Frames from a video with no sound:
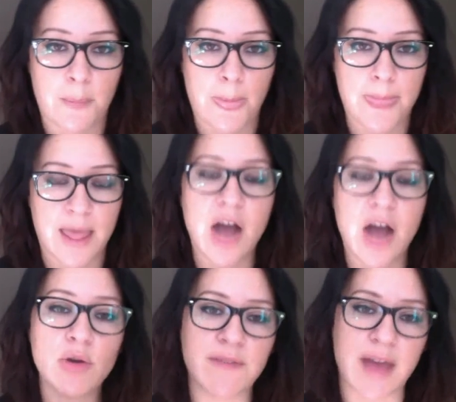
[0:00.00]
out
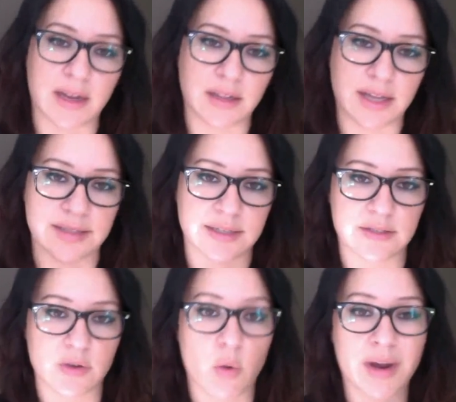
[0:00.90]
of adolescence
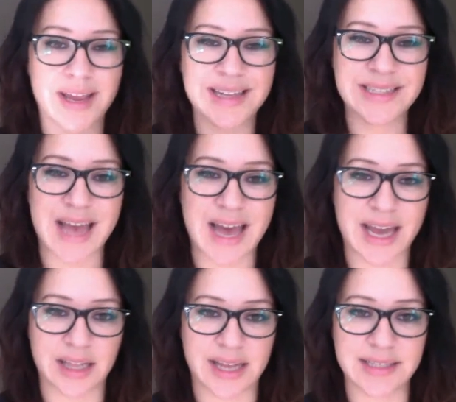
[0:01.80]
or into
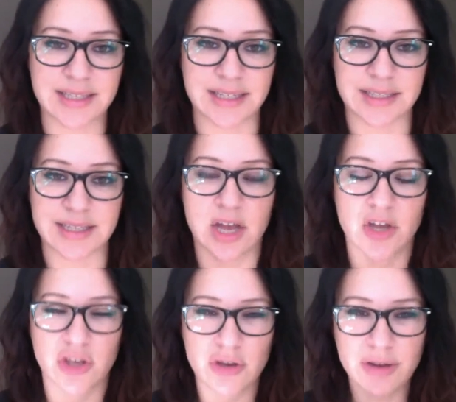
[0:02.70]
adolescence,
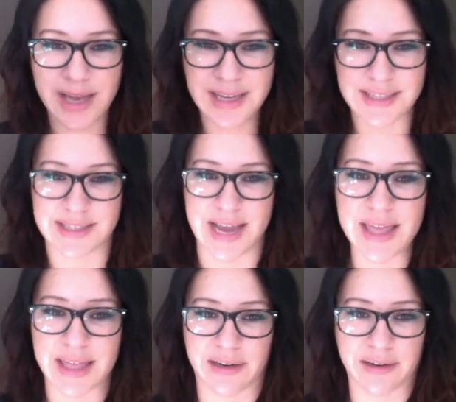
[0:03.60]
you kind of
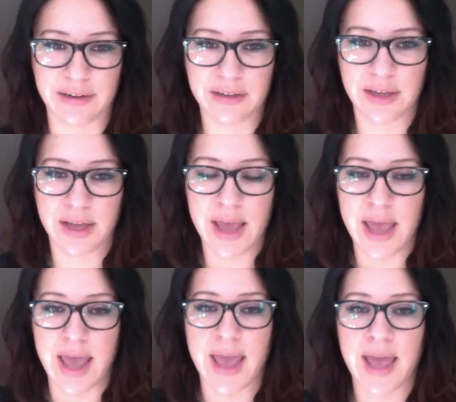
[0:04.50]
stay there.
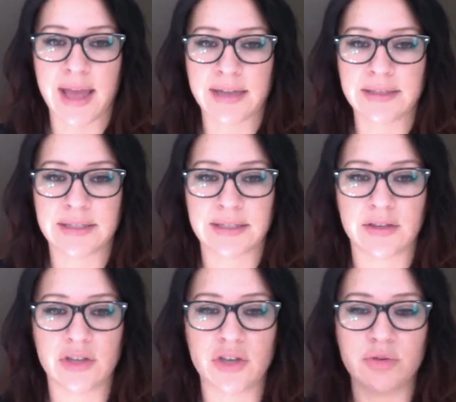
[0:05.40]
And
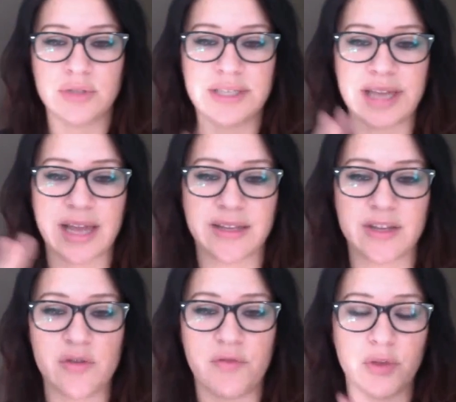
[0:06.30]
you, you
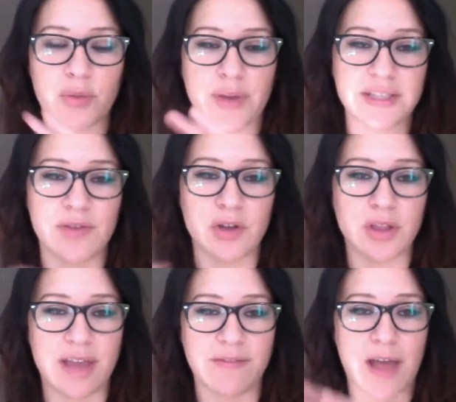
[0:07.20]
for the rest of your
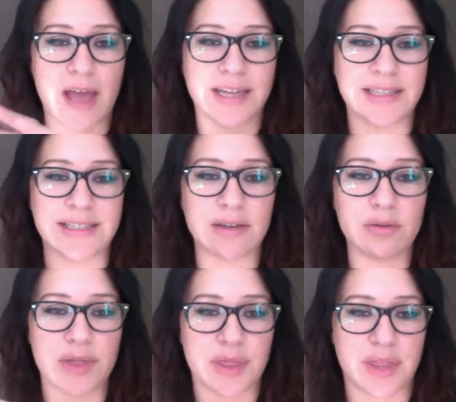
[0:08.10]
life, kind of deal
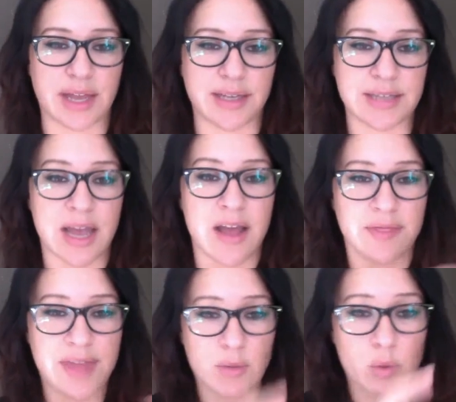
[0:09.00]
with things
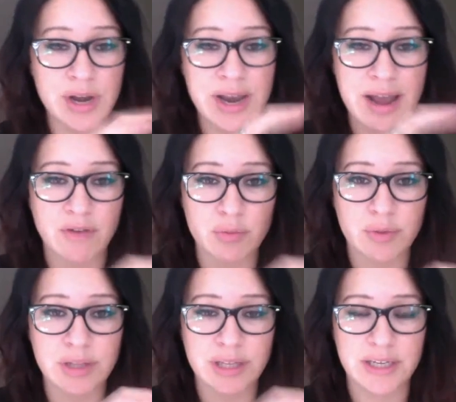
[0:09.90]
that were never
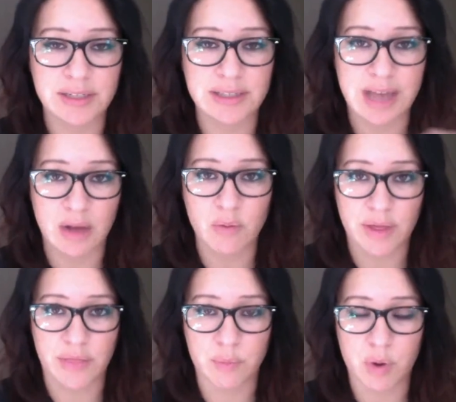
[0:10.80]
really dealt
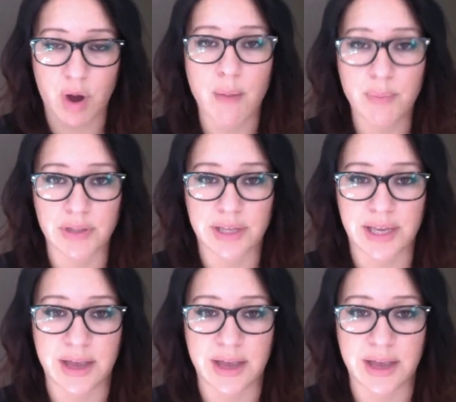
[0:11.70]
with properly